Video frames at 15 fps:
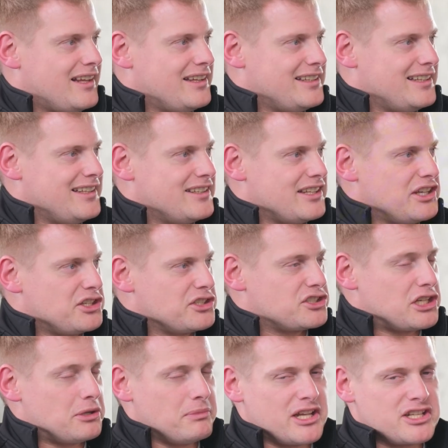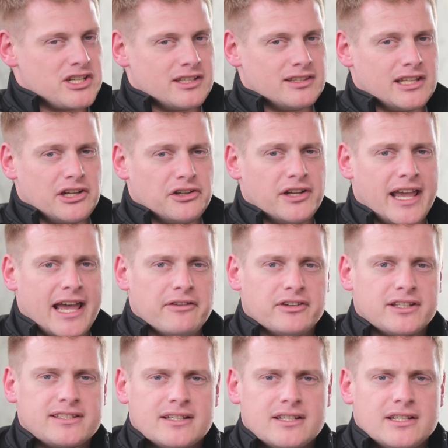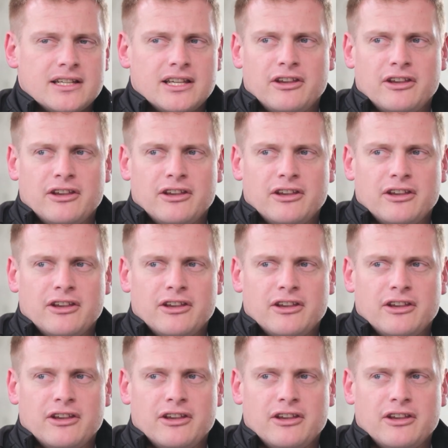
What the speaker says: Landi, thank you so much. And there you have it.